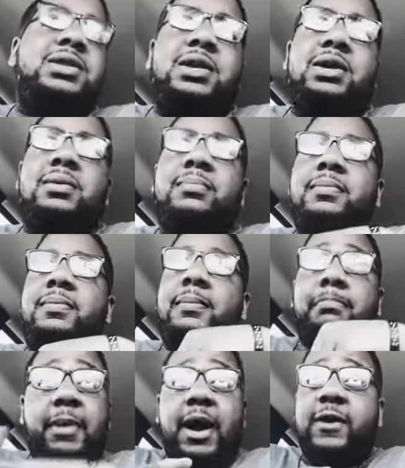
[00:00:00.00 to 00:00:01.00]
than
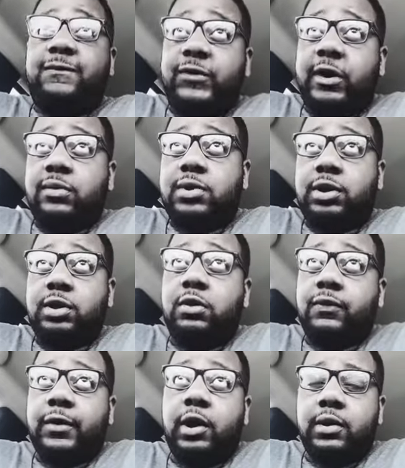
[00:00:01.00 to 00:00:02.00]
my favorite center
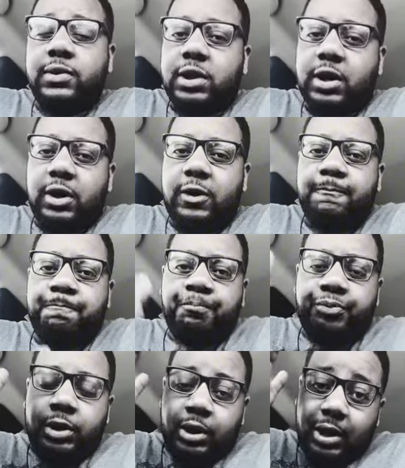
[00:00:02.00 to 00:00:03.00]
of all time,
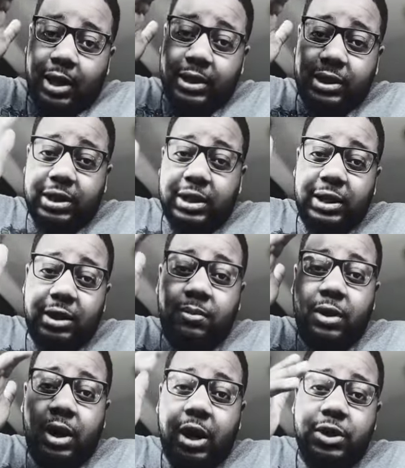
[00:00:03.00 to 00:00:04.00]
Hakeem
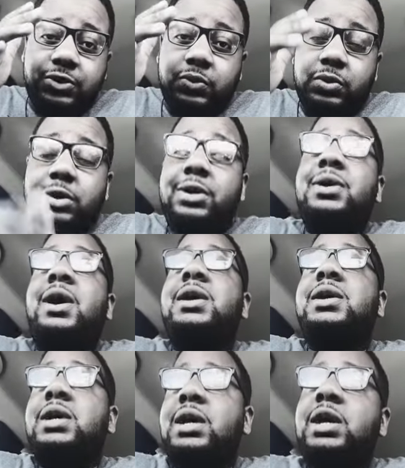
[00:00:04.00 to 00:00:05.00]
Olajuwon,
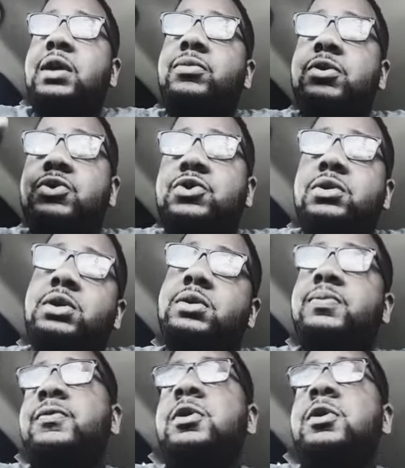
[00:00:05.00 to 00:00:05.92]
Hakeem the Dream.